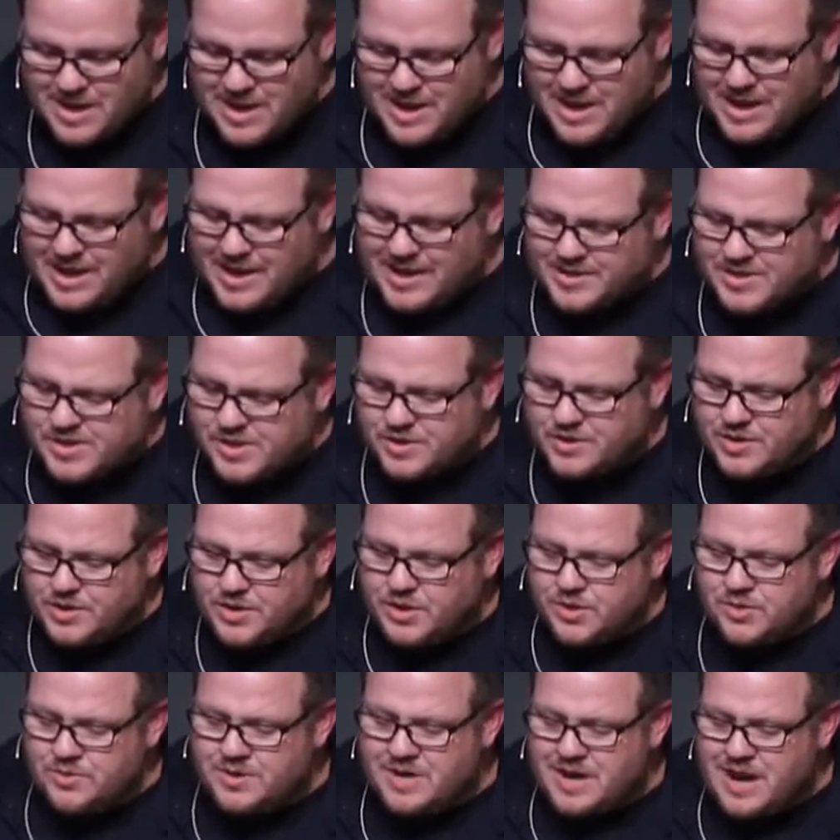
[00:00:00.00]
And
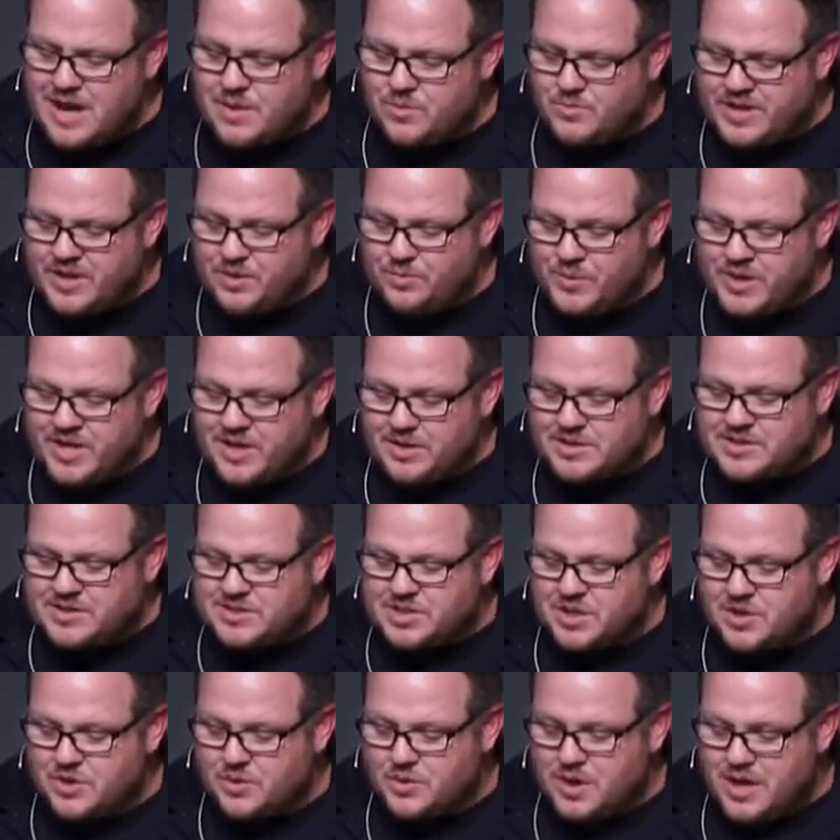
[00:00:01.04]
you and I, we, we
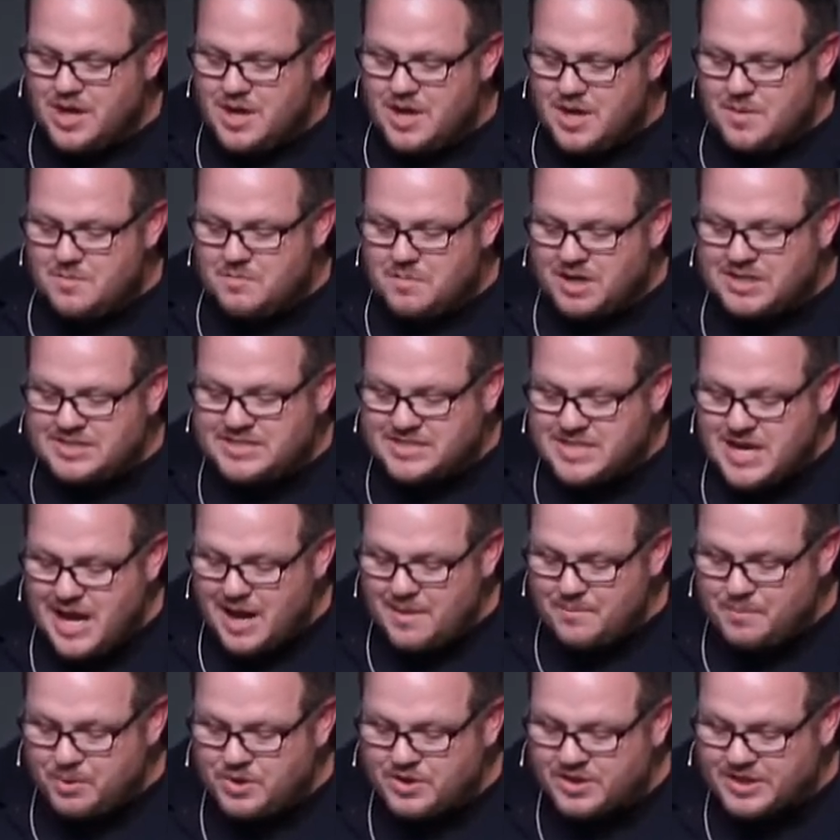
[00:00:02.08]
also must
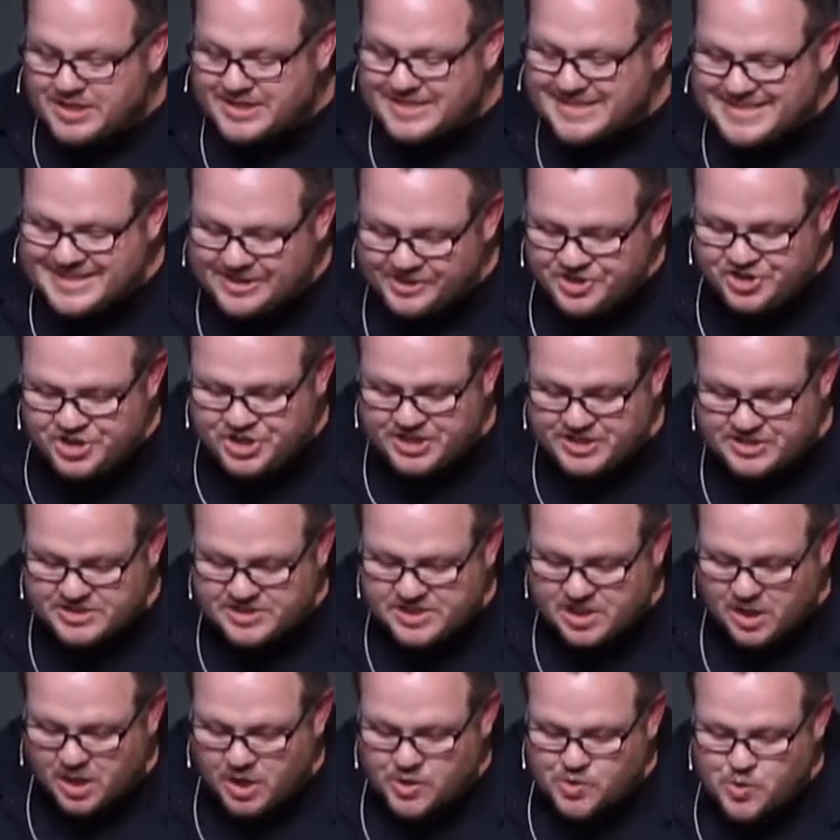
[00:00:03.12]
not put conditions
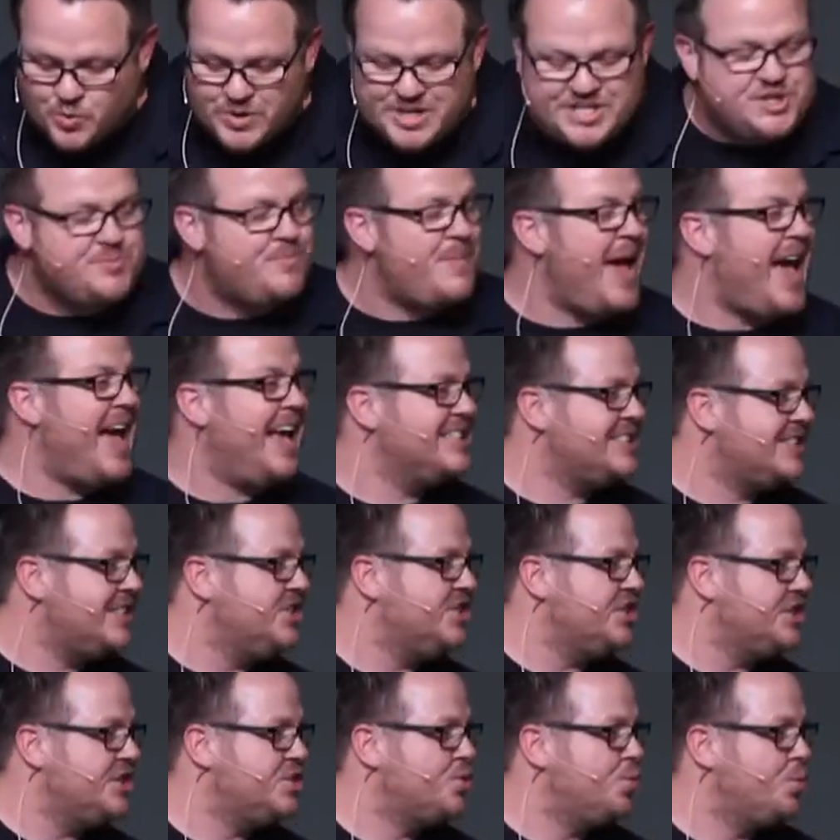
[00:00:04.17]
on which
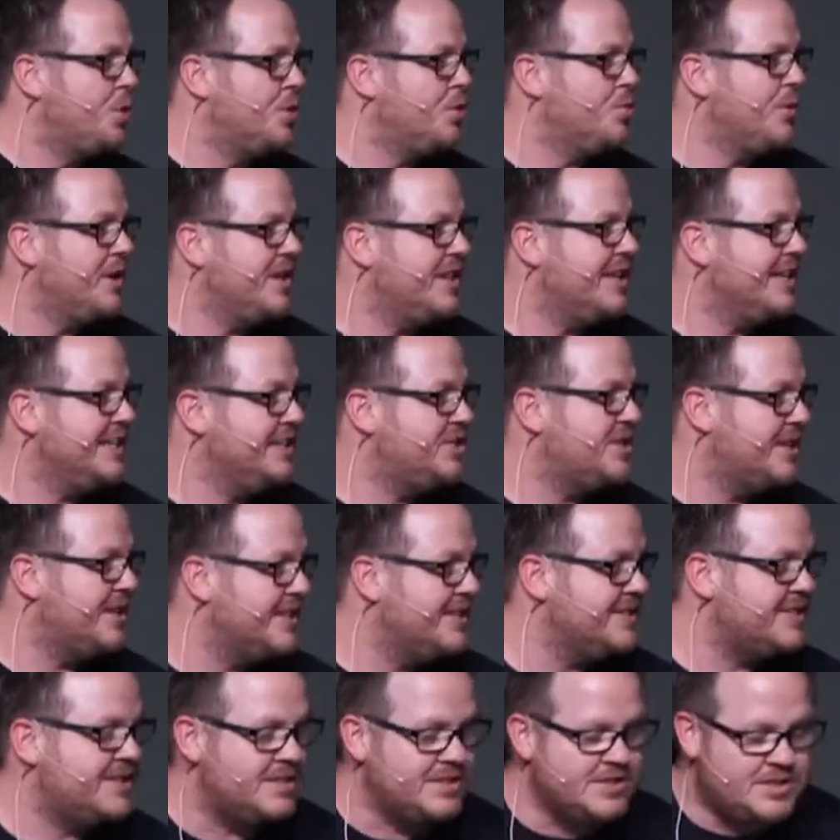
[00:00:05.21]
passages we're willing to
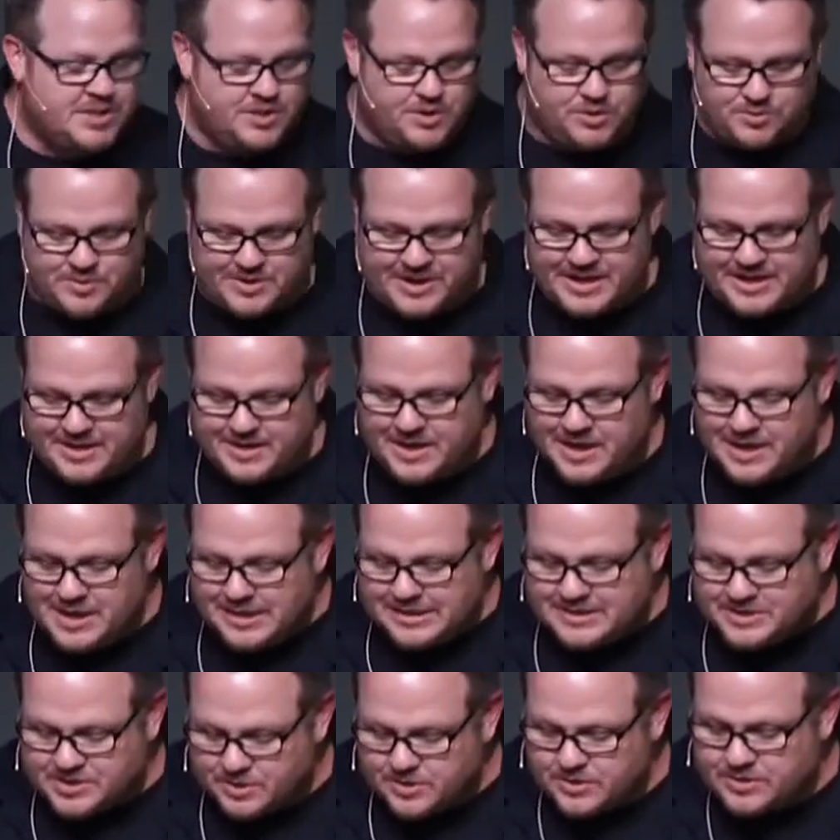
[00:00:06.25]
listen to in
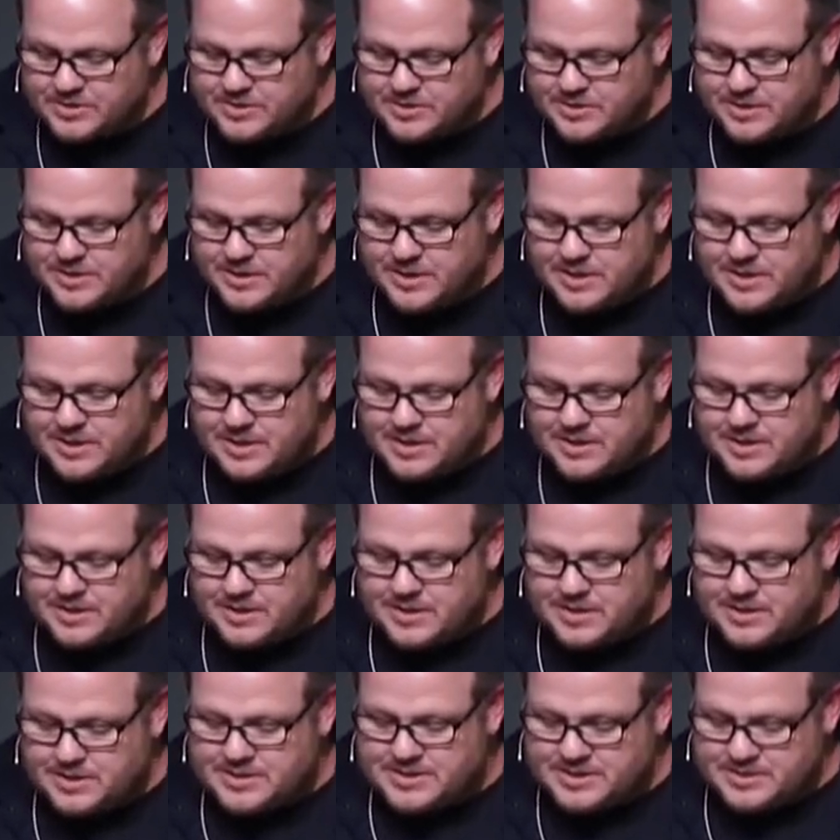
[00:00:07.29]
certain
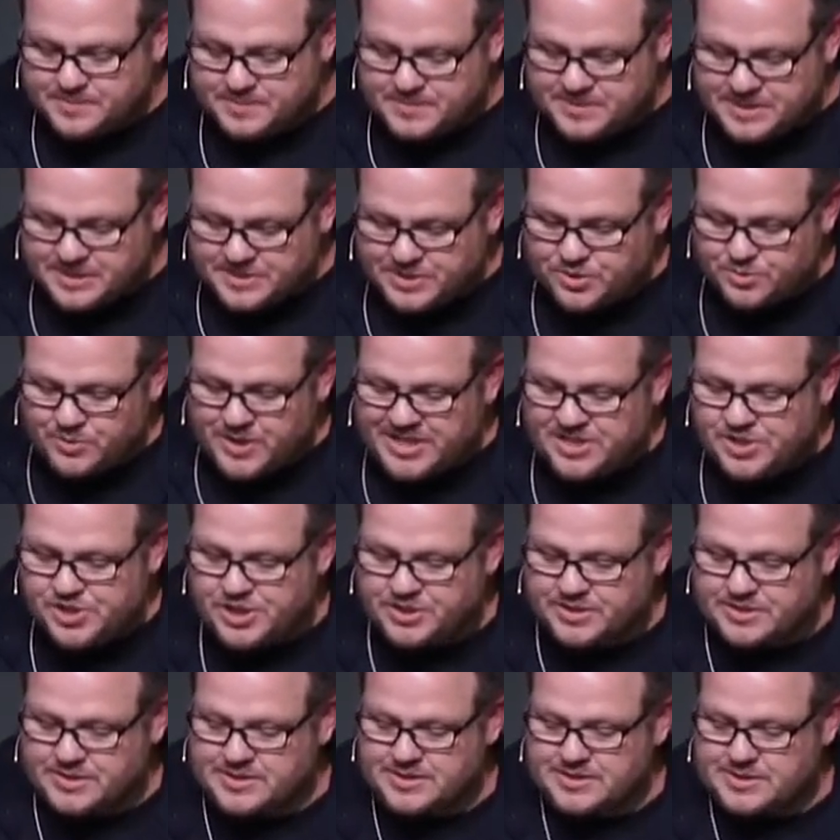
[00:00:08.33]

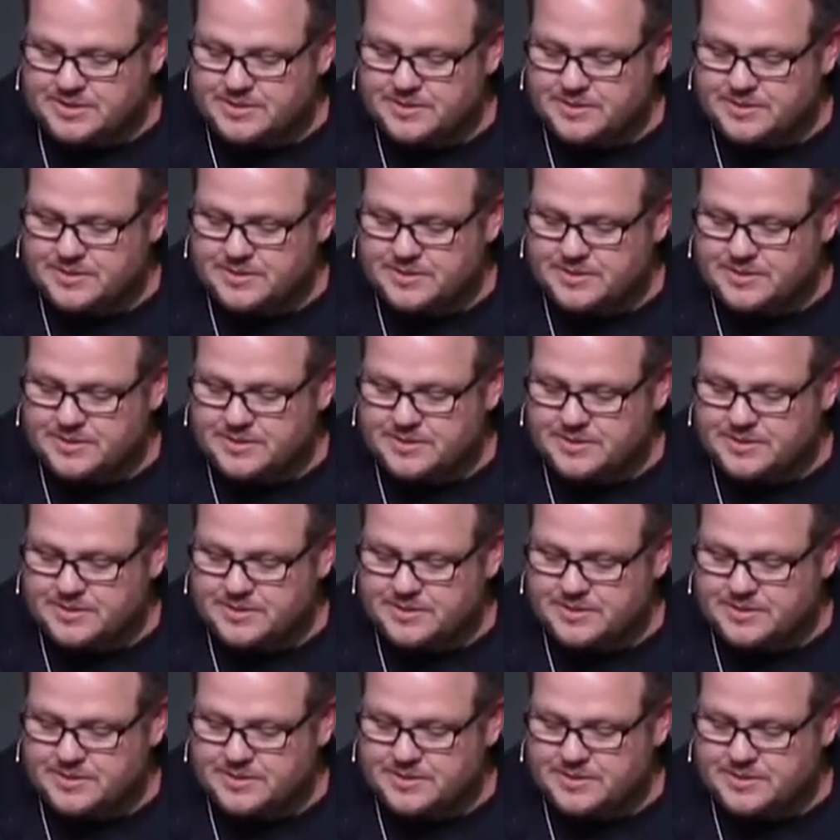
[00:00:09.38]
situations.